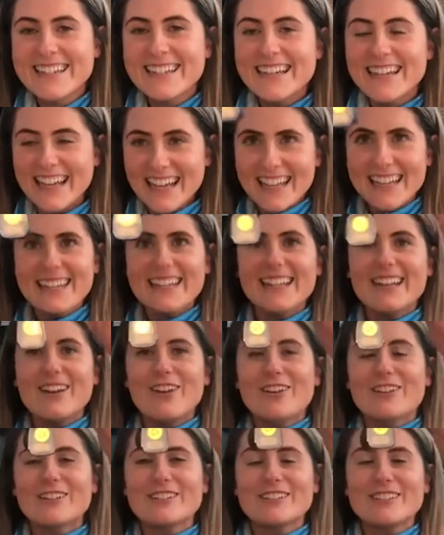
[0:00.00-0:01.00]

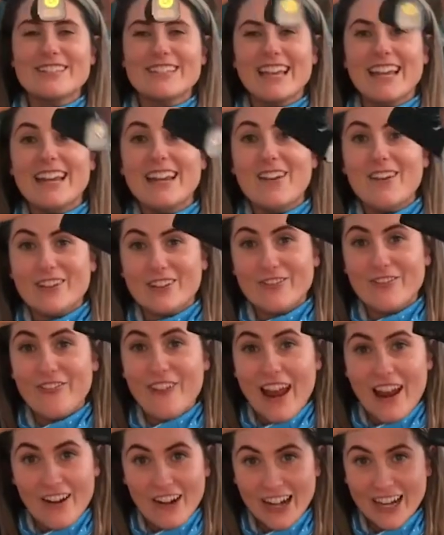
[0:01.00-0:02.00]
It looks
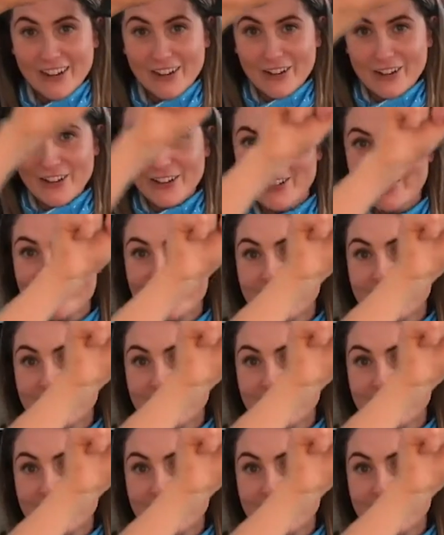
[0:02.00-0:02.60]
very cool.